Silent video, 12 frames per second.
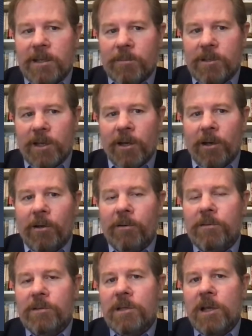
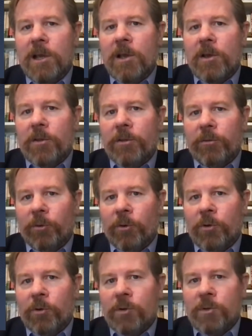themselves
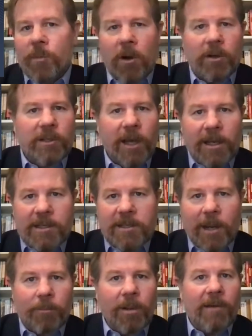through democratized
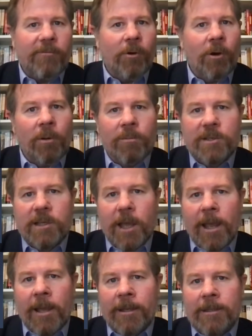tech platforms
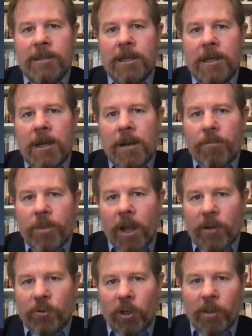and
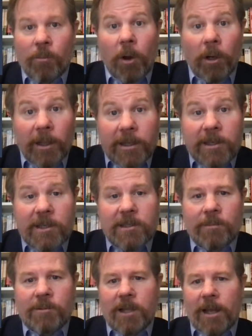hydraulic modeling
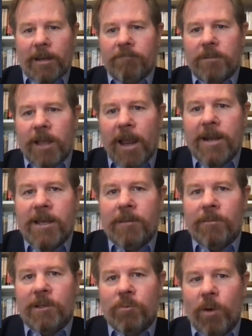systems like
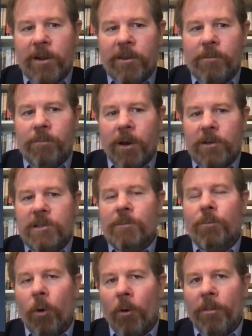Cadium is one of the most
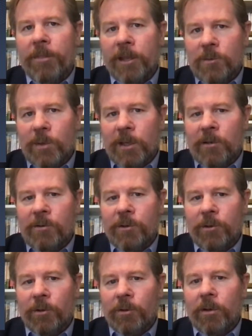important things we can
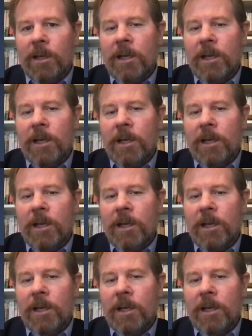do